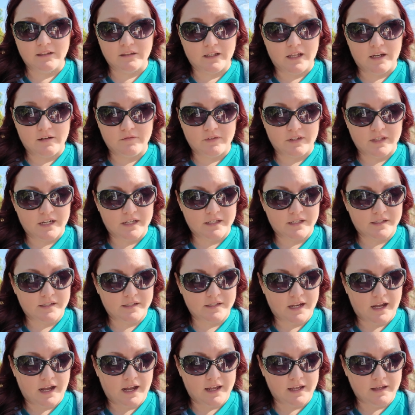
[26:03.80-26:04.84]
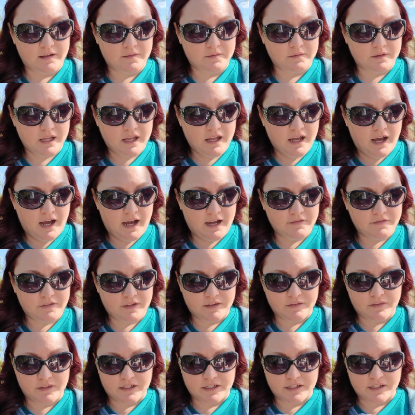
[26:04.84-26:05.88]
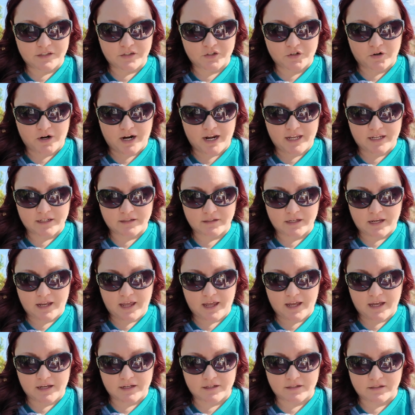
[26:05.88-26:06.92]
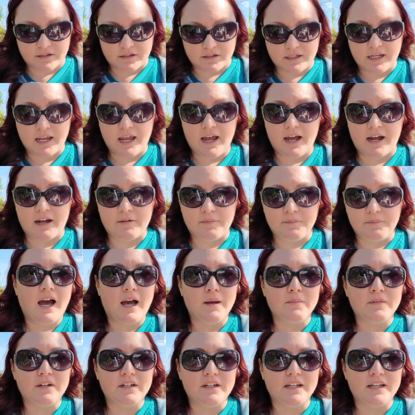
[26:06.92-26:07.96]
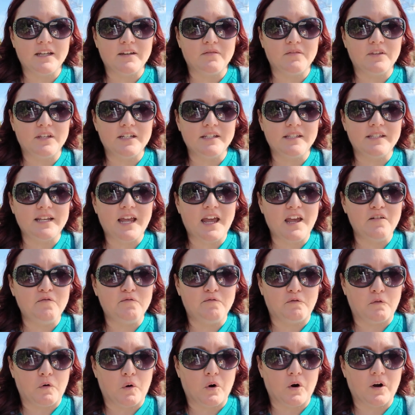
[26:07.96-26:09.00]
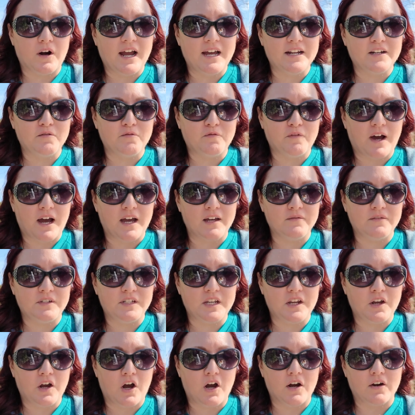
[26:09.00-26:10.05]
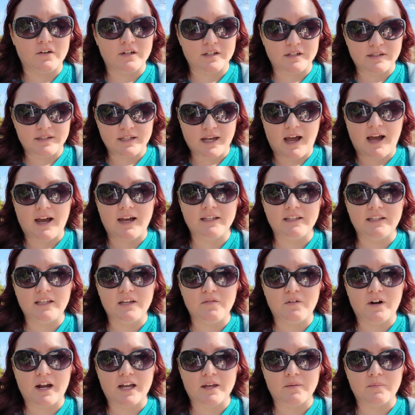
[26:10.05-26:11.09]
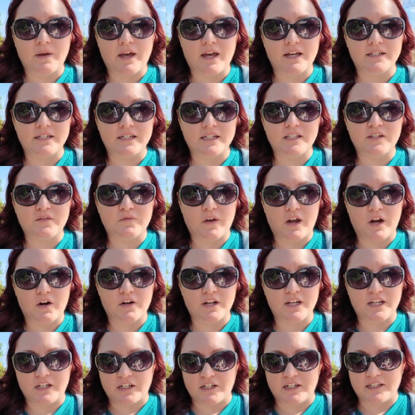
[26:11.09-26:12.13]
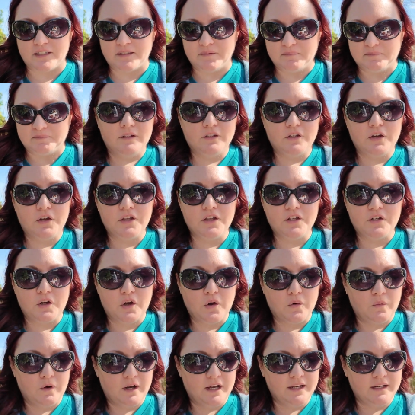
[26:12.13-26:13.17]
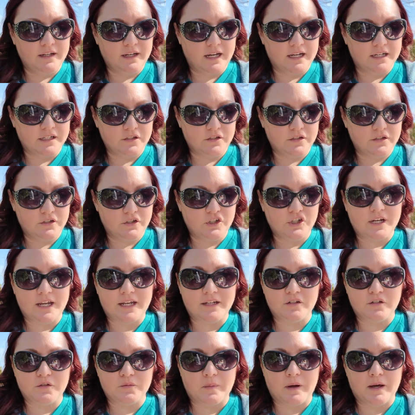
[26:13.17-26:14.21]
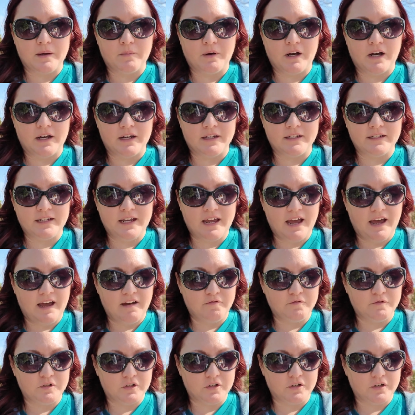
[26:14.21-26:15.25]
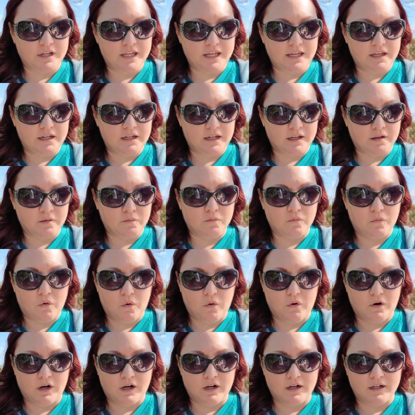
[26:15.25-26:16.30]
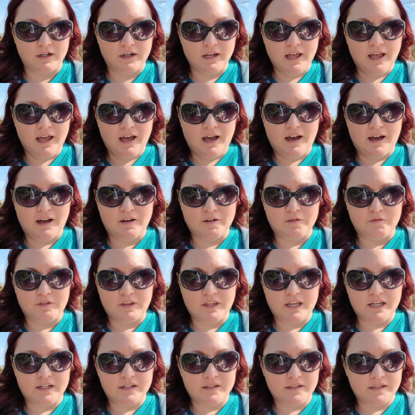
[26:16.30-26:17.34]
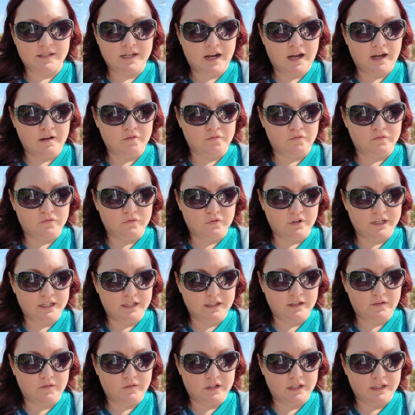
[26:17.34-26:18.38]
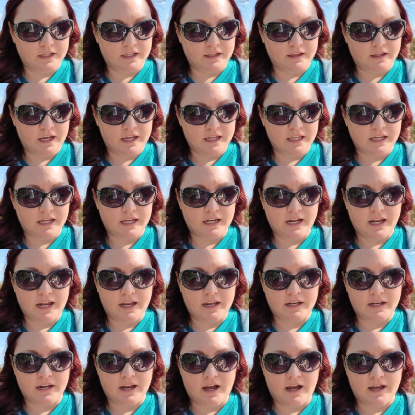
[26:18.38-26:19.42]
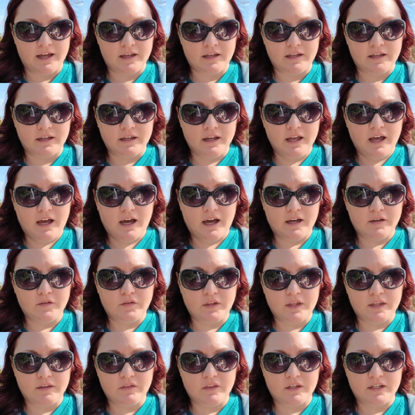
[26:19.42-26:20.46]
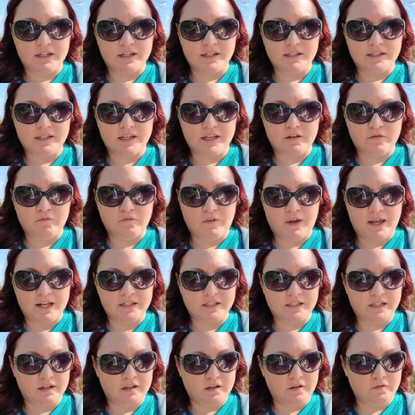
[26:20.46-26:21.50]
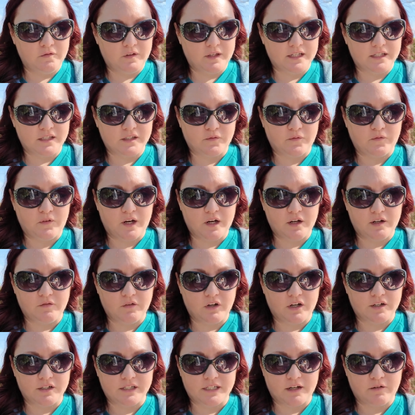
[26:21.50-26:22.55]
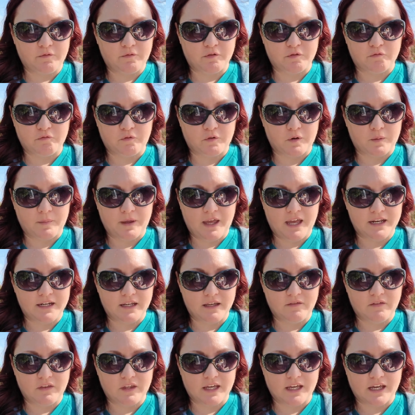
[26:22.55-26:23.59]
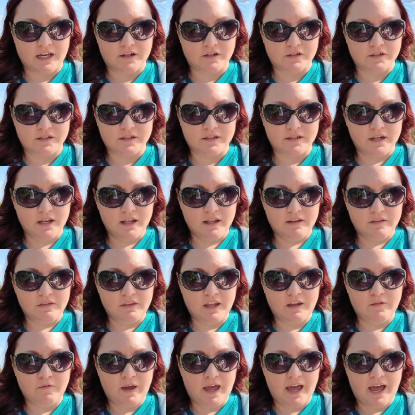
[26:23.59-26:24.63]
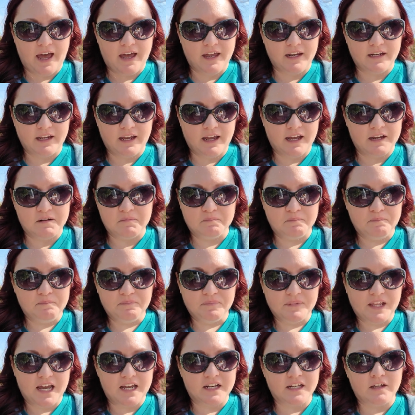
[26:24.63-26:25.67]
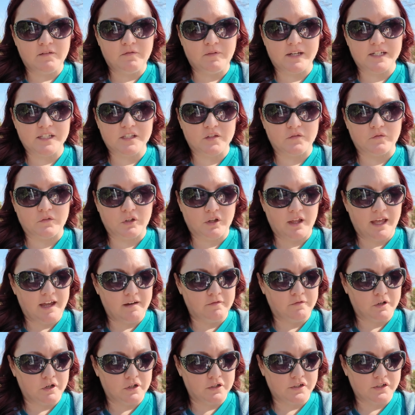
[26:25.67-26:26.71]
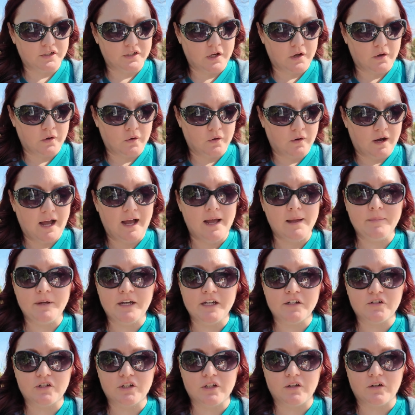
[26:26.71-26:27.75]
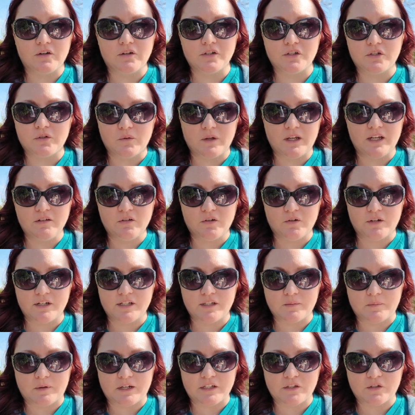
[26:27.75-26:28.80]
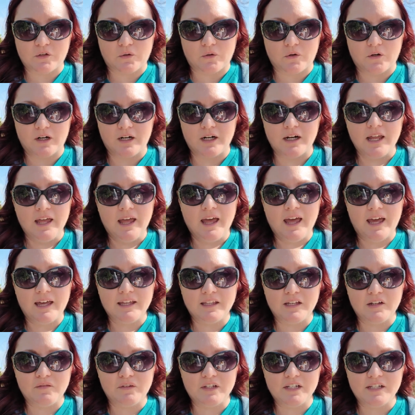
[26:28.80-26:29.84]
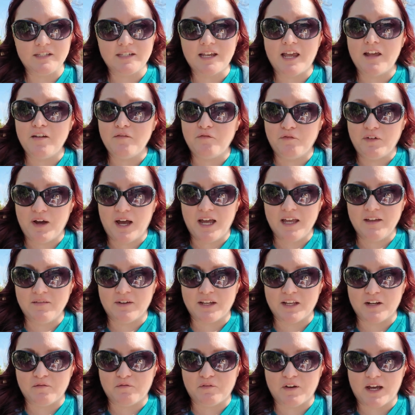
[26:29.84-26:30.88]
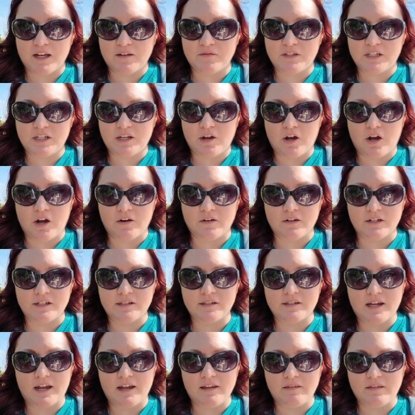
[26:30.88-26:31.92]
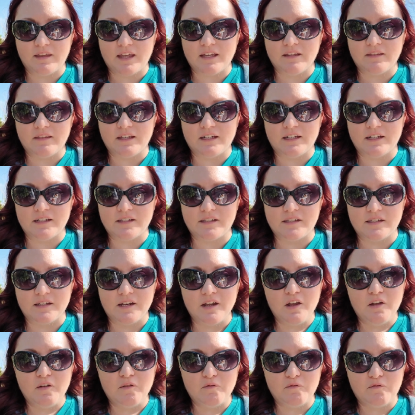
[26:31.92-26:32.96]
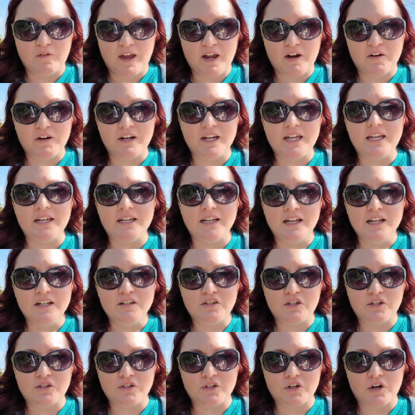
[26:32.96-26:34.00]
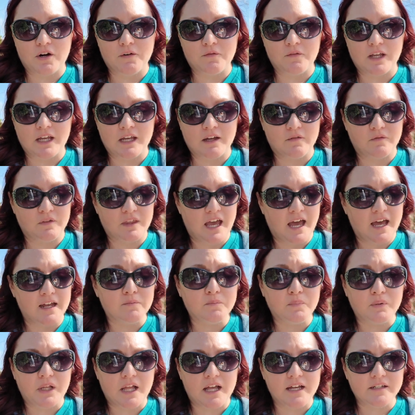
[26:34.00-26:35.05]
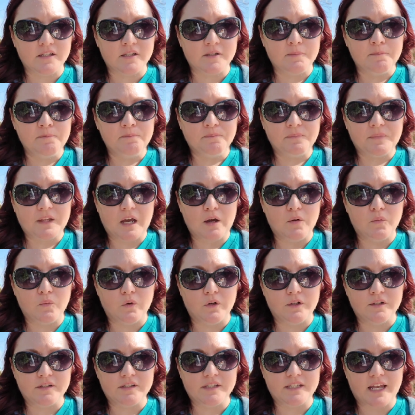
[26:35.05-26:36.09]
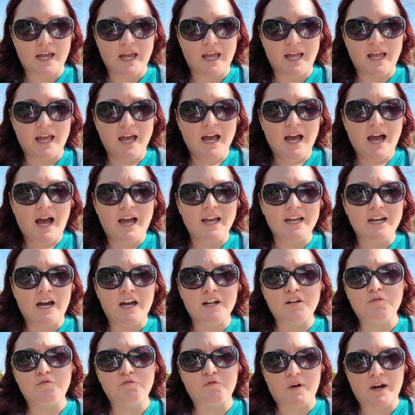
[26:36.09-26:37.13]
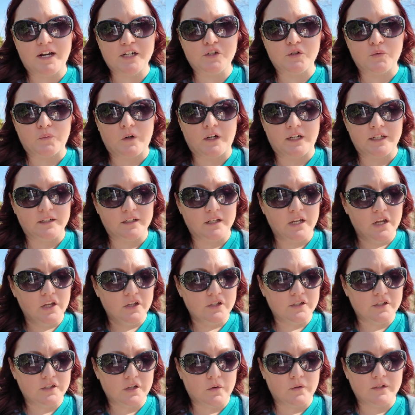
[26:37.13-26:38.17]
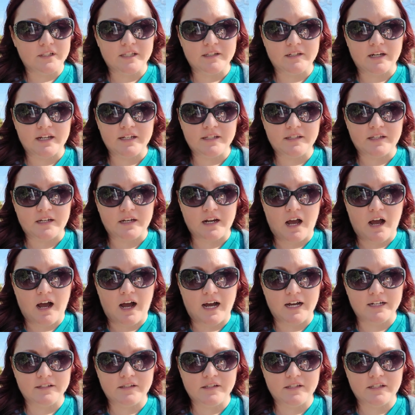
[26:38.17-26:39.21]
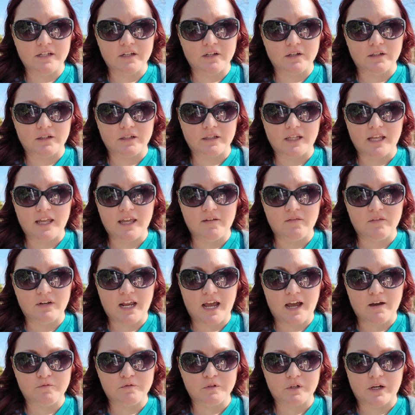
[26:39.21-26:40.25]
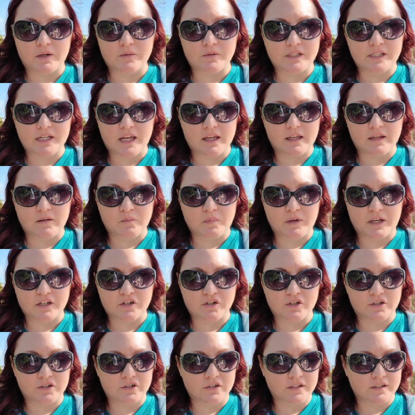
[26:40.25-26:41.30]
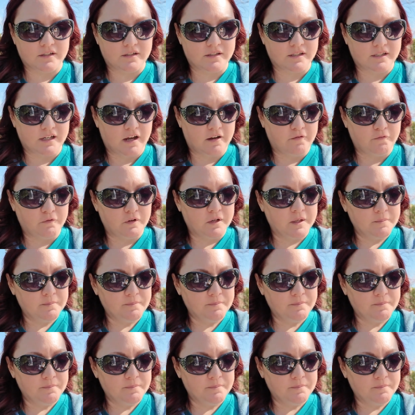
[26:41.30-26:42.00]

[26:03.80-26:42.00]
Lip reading: love this. I think that it's great. And yeah, I'm gonna give this a 4 out of 5 tiaras. Highly recommend. It's very good. Now, you know what? I changed my mind after eating more of this. I really, really like it, and I think that it's inventive. It's very, very different from anything else they've had at any festival ever. So I'm actually going to increase my score and give this a 5 out of 5 tiaras. I think that it's very deserving of that. Plus, I will say I got a fresh one, so it's nice and hot still, even after I was taking pictures and stuff.